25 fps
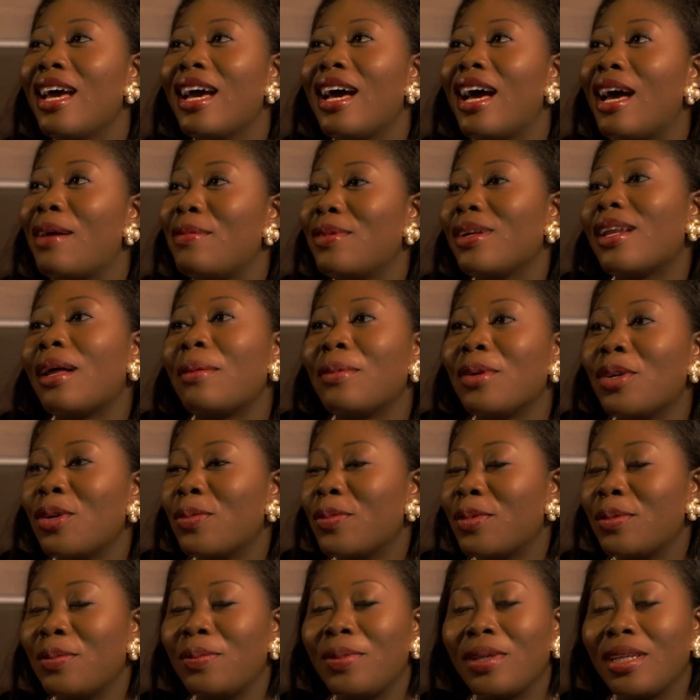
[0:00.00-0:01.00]
I mean, I'm a
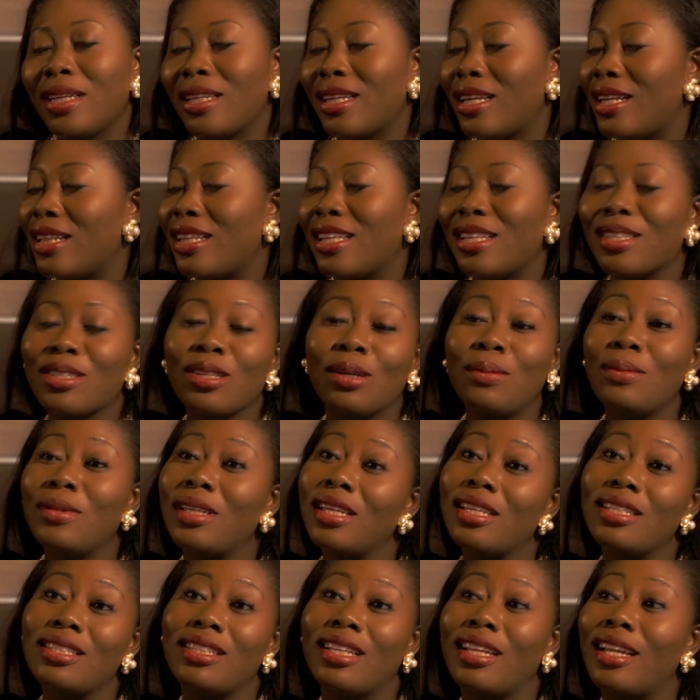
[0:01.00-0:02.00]
human being, and there's some
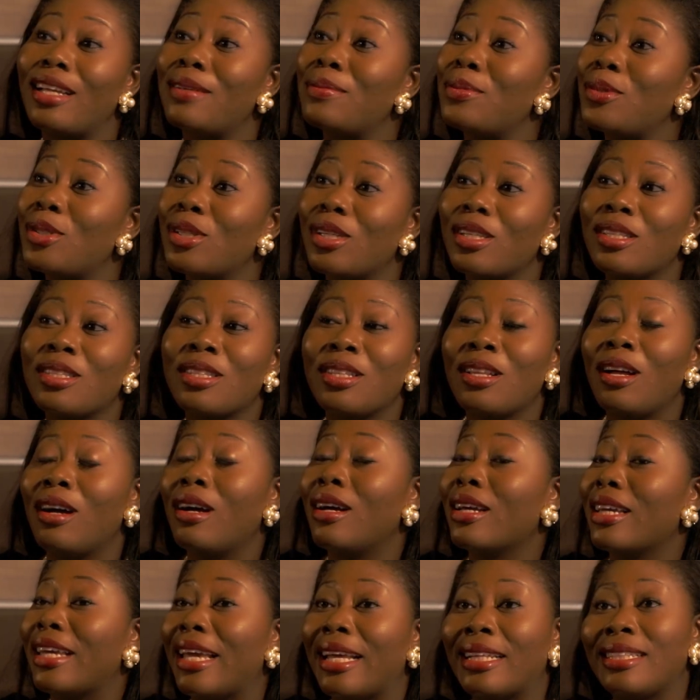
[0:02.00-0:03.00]
days that I'm just
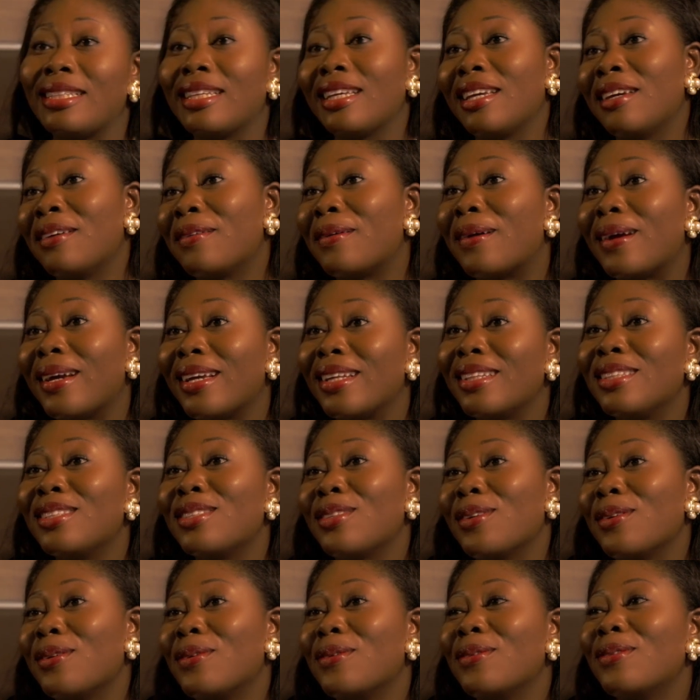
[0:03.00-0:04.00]
not getting it right.
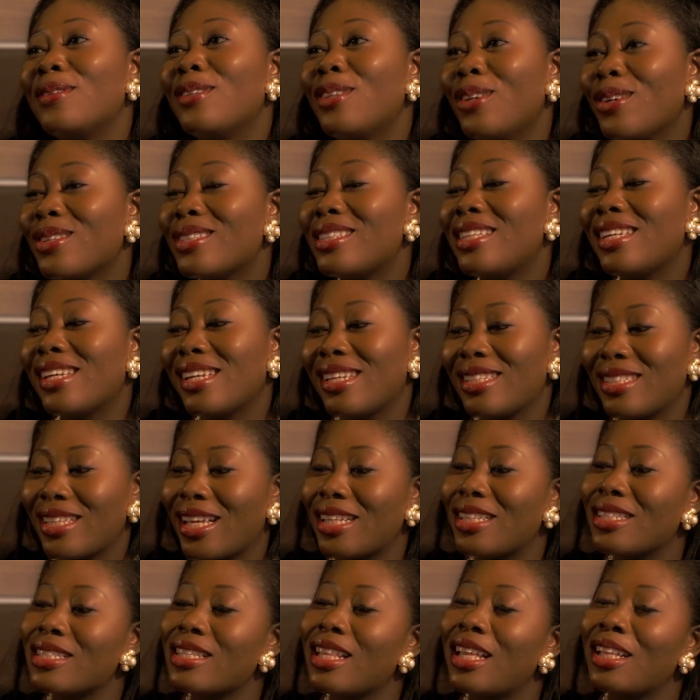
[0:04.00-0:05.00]
So those days, I
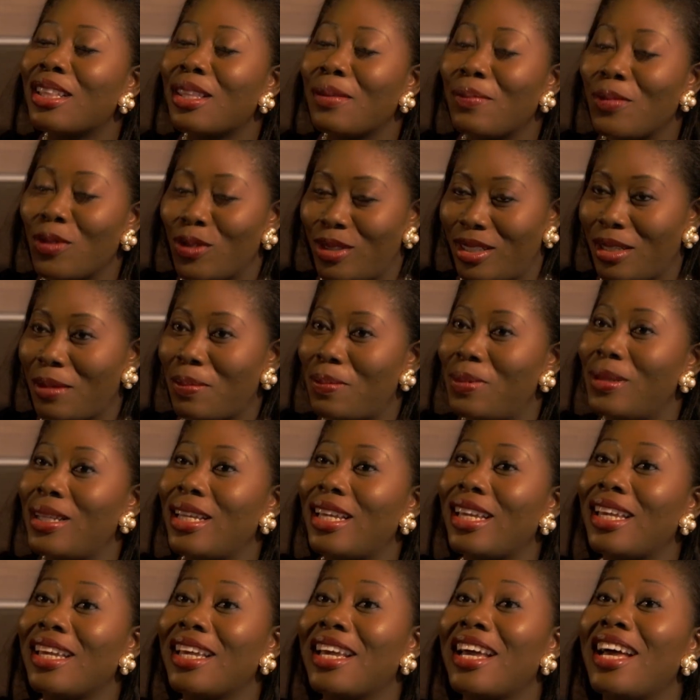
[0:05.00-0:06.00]
just let the music
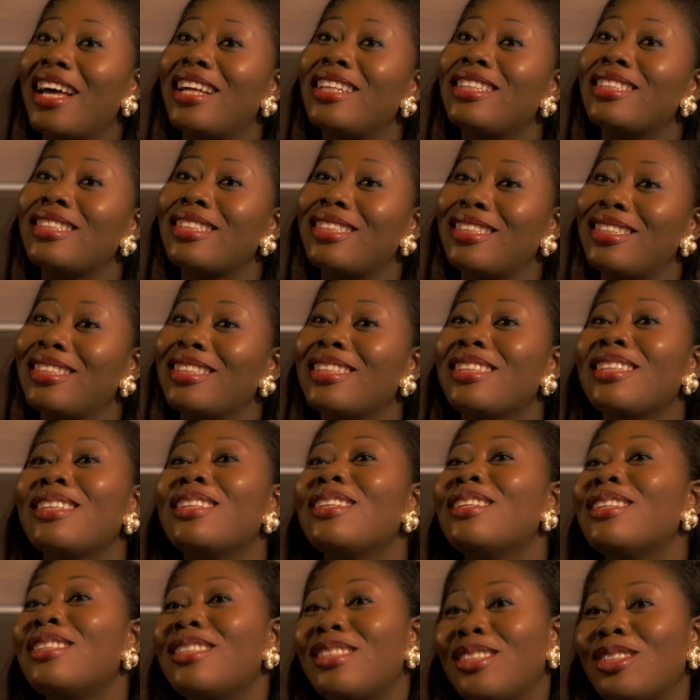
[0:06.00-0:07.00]
play and just
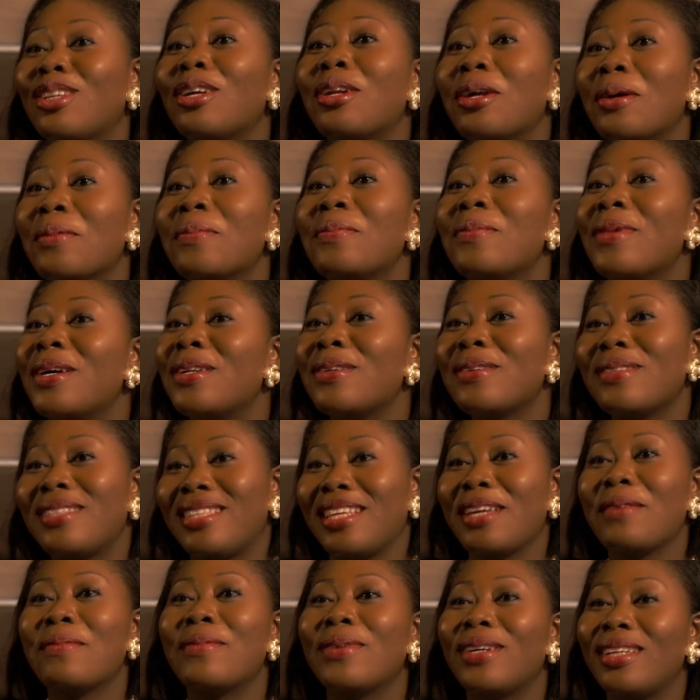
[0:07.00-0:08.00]
shut up. I don't
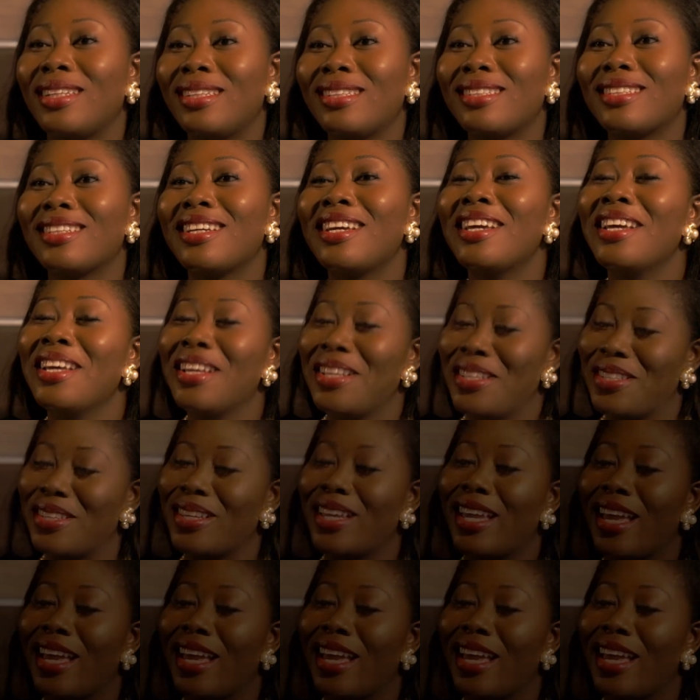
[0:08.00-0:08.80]
say much. So